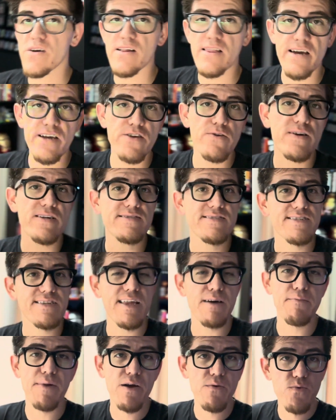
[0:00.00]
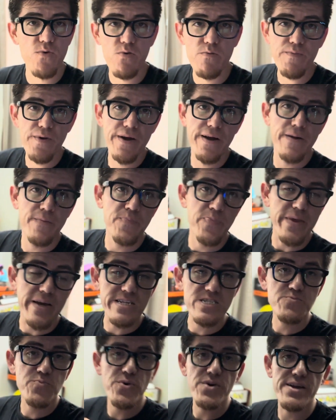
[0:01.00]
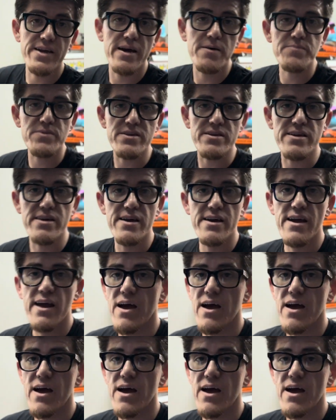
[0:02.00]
Like you can see that my room is pretty empty.